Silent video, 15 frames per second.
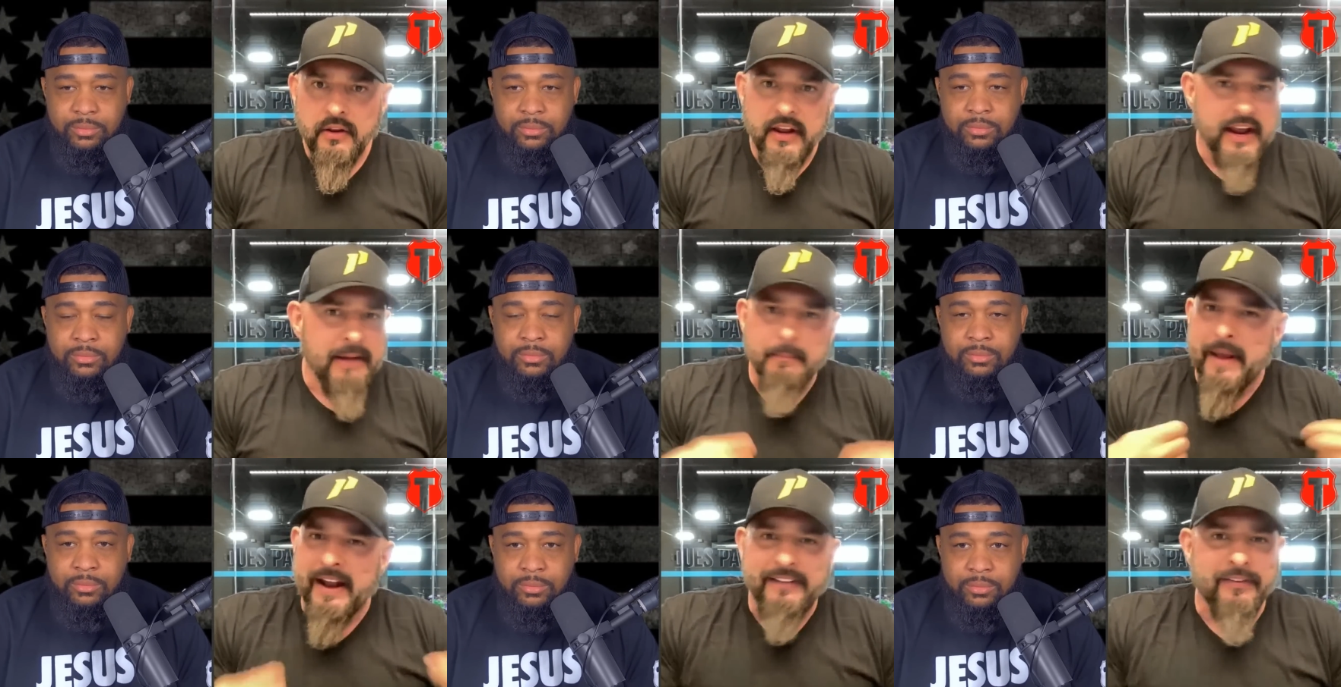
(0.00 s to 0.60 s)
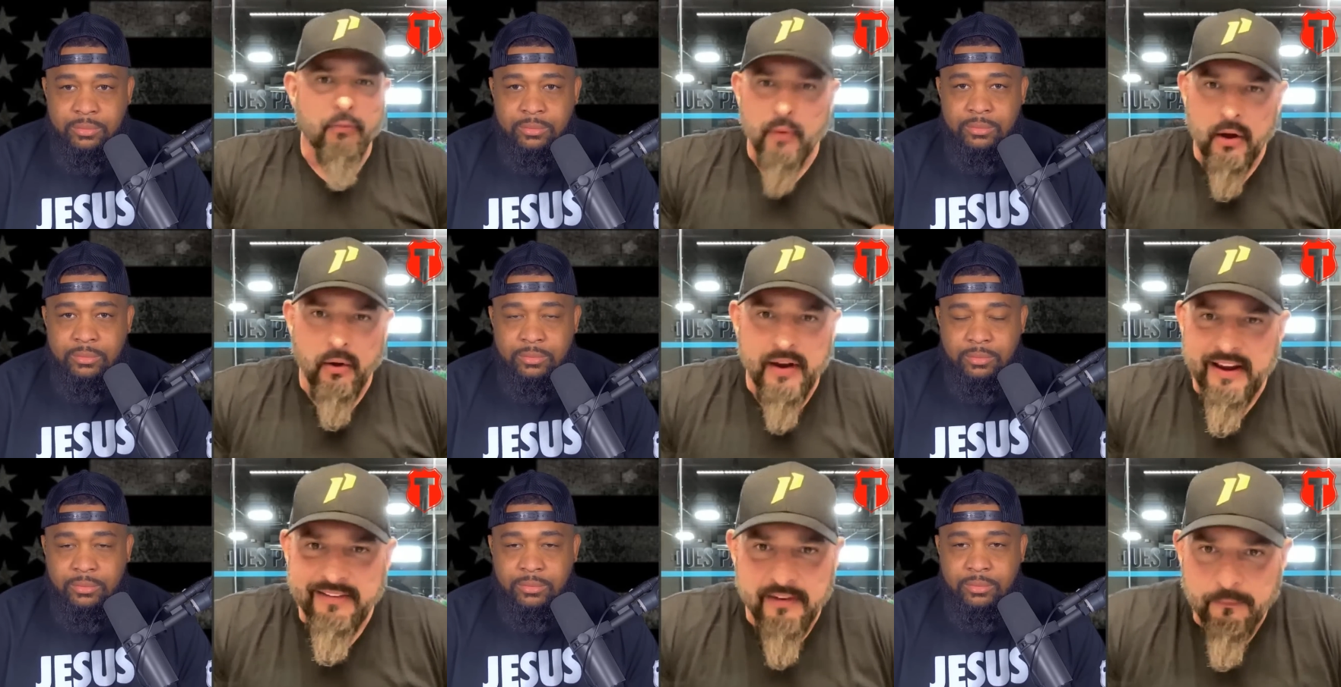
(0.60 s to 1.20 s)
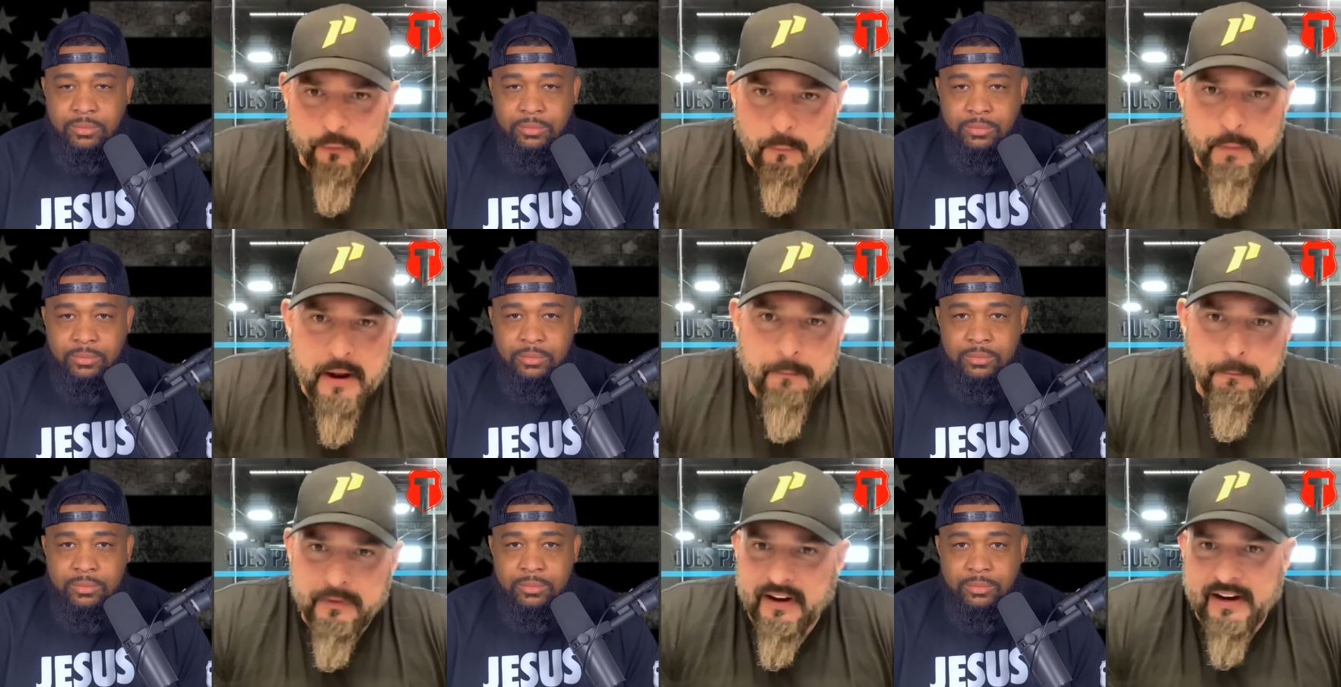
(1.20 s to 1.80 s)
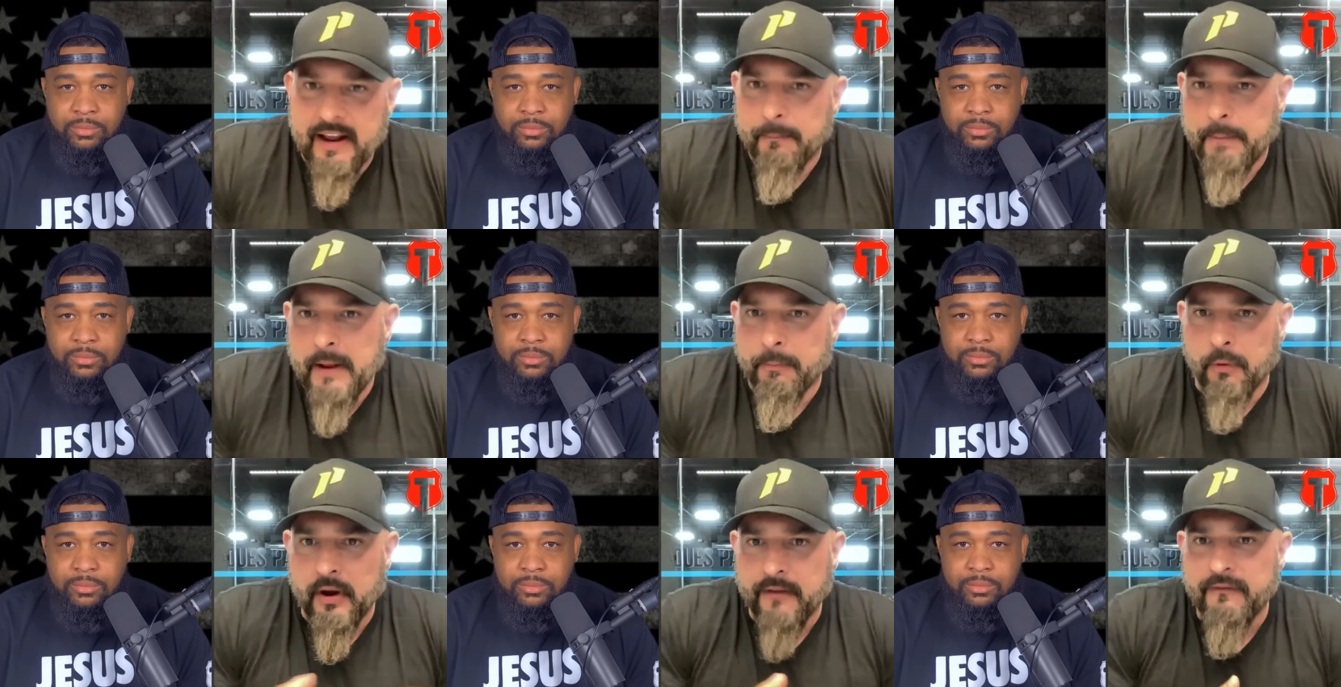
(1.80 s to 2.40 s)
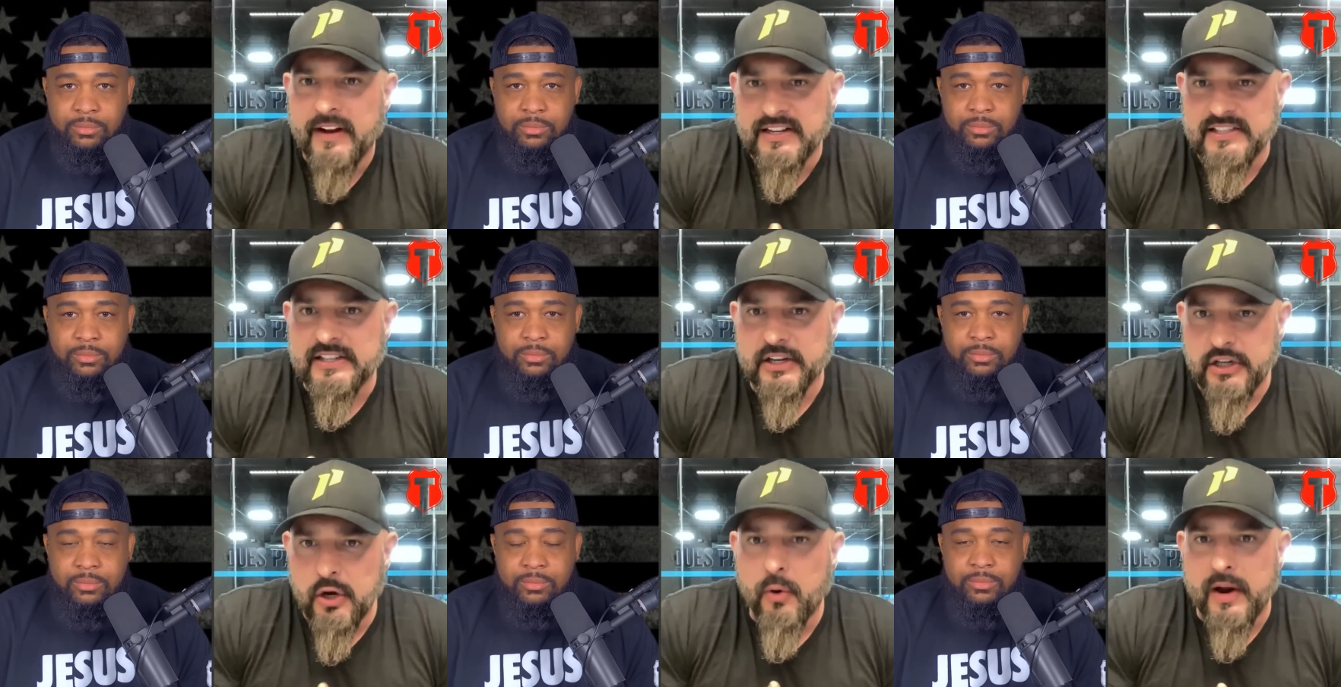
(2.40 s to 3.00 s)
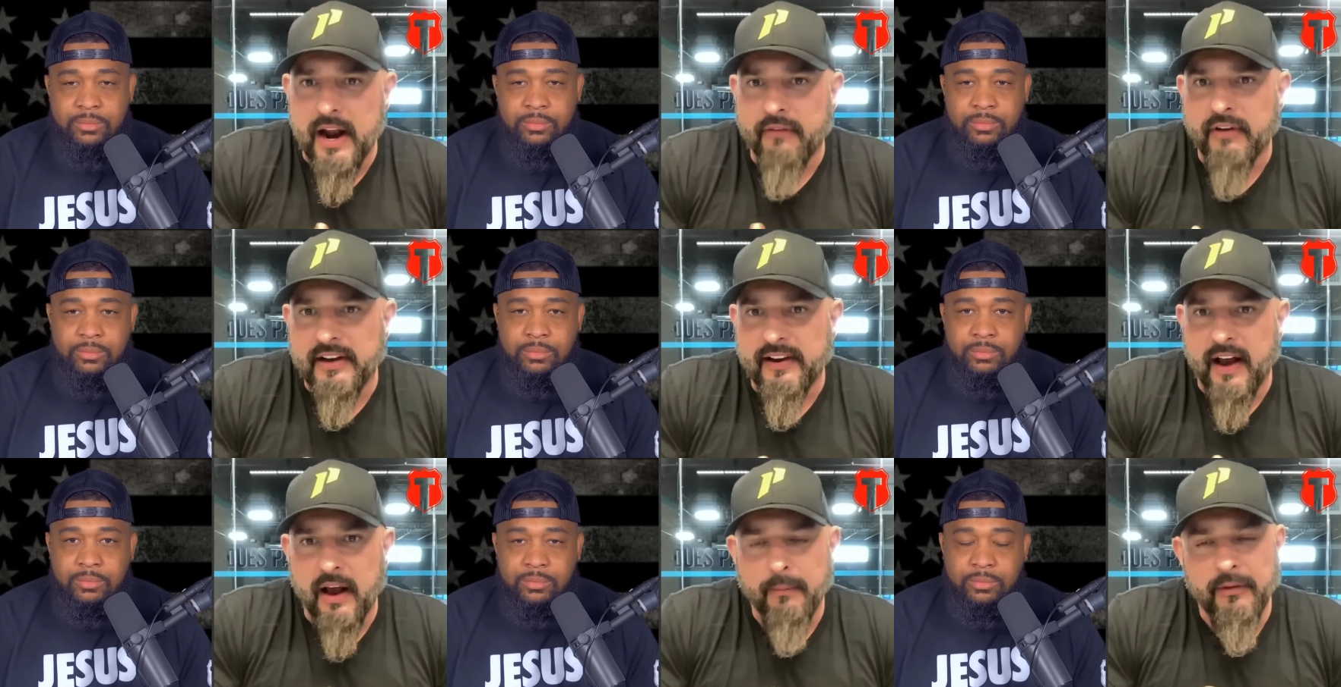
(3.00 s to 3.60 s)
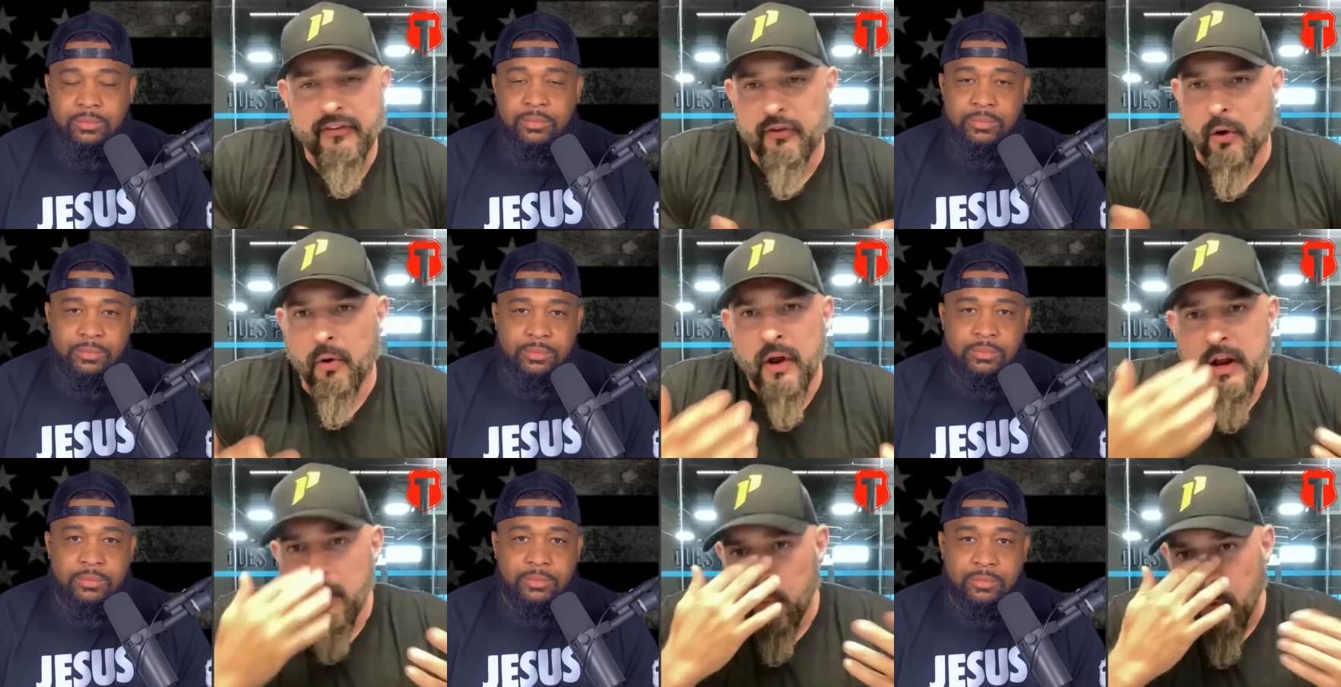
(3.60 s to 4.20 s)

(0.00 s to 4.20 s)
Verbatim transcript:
Speaker 1: it makes it real easy for people to get people convinced to do it every time and so